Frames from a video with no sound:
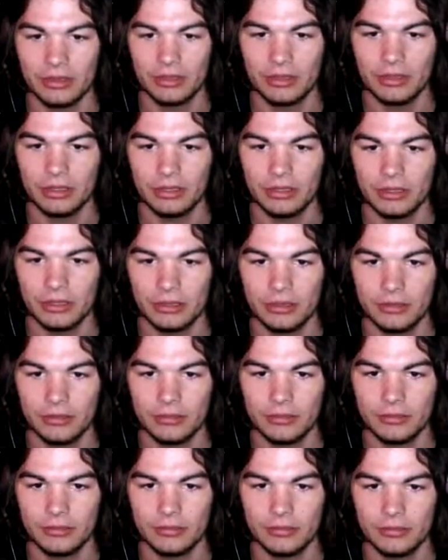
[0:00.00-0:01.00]

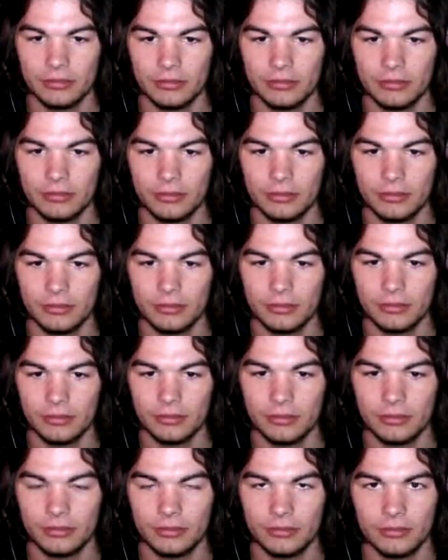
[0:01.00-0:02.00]

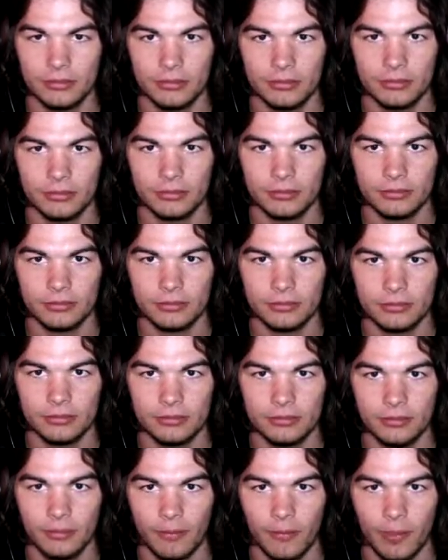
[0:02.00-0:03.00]

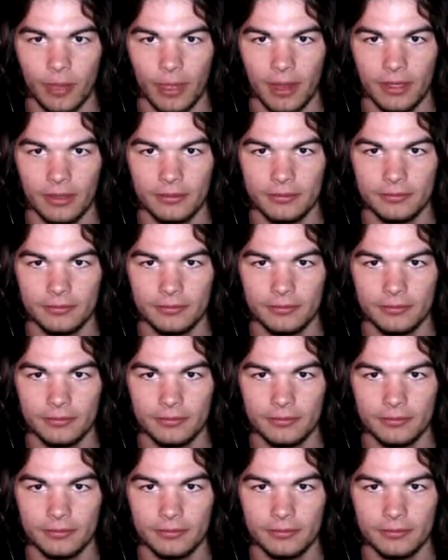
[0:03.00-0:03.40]
Nobody speaks.